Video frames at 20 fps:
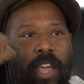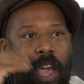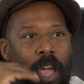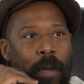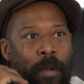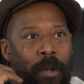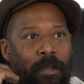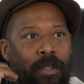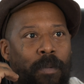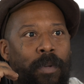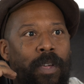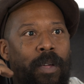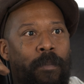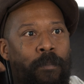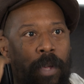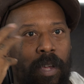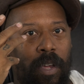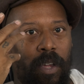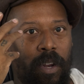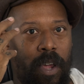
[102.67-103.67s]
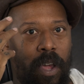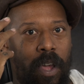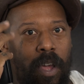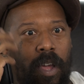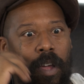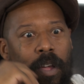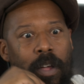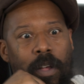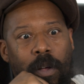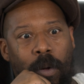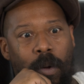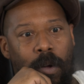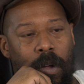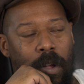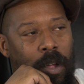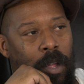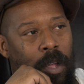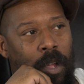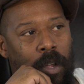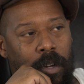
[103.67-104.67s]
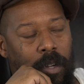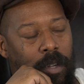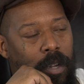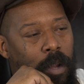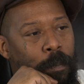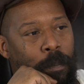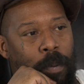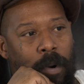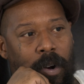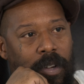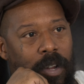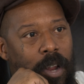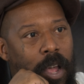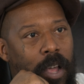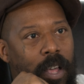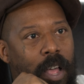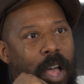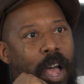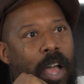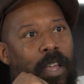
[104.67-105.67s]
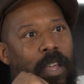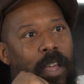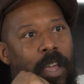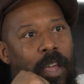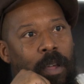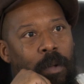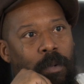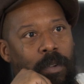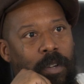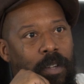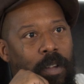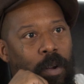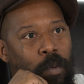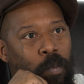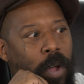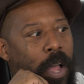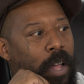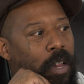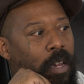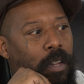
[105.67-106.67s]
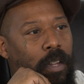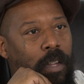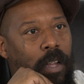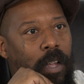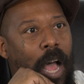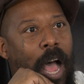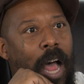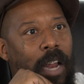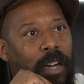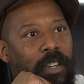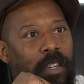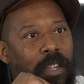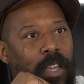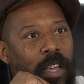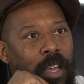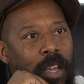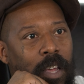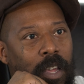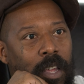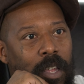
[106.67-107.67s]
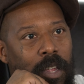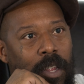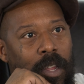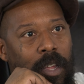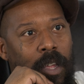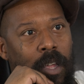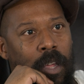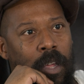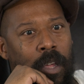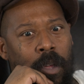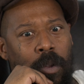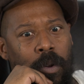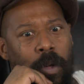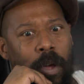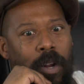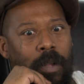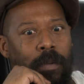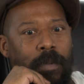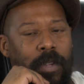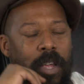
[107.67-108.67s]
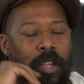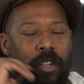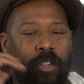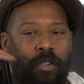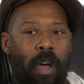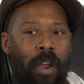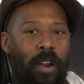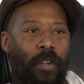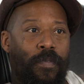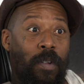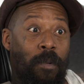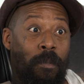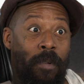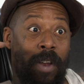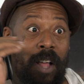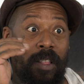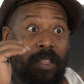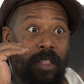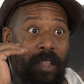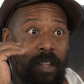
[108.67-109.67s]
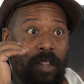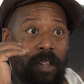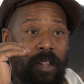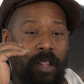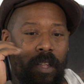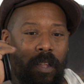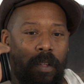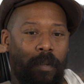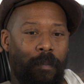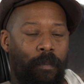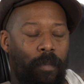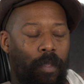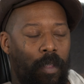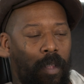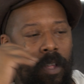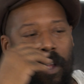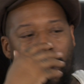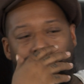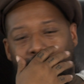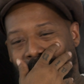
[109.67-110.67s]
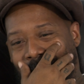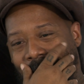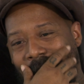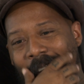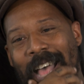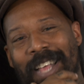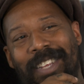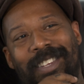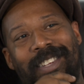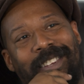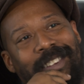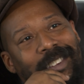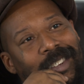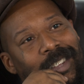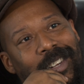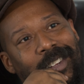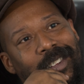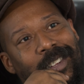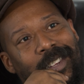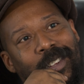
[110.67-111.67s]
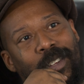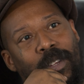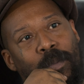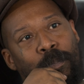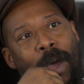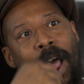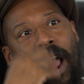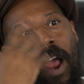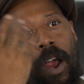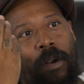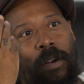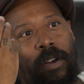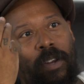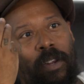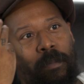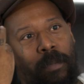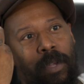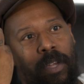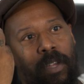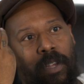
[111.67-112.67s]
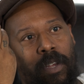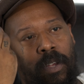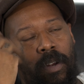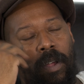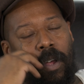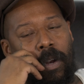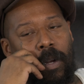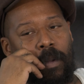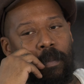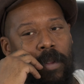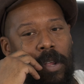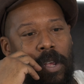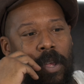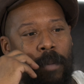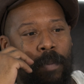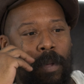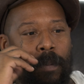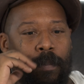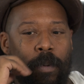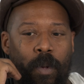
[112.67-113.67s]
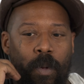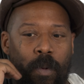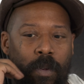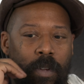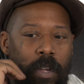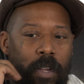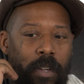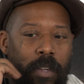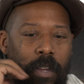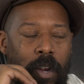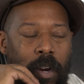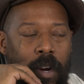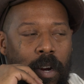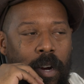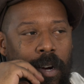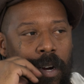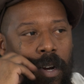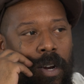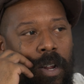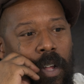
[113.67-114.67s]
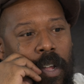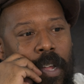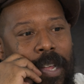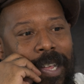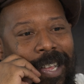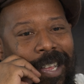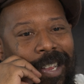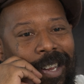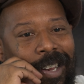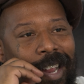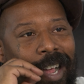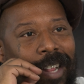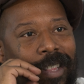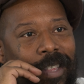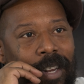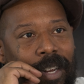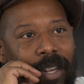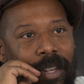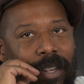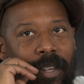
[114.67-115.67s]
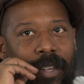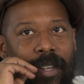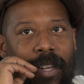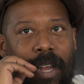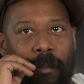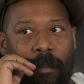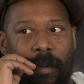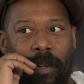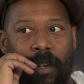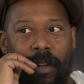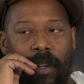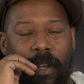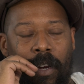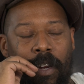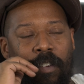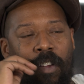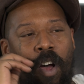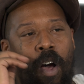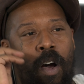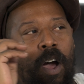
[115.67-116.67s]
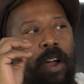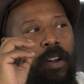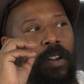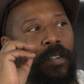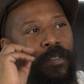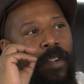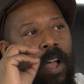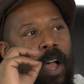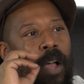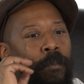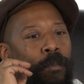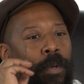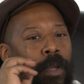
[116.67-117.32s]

came up to be a billionaire, or just a person like Kanye who's just a regular college kid. You know what I'm saying? Started from nothing. Mm -hmm. That shit is inspiring to me. You know what I'm saying? People who can turn nothing into something. And it's hard to find